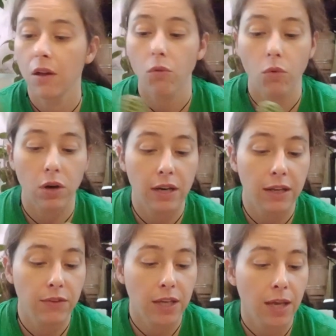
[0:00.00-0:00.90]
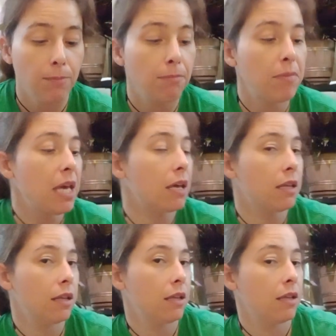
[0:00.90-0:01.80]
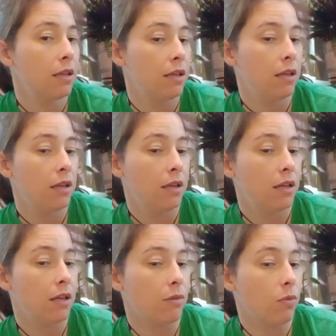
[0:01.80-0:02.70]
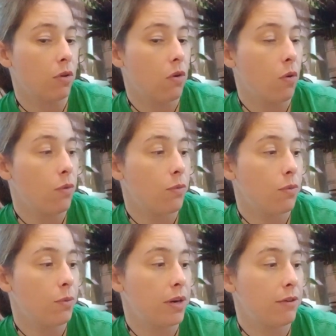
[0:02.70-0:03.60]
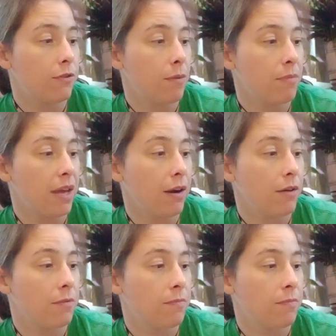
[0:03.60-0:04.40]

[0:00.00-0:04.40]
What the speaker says: we're leaving him be. We'll go with it from there.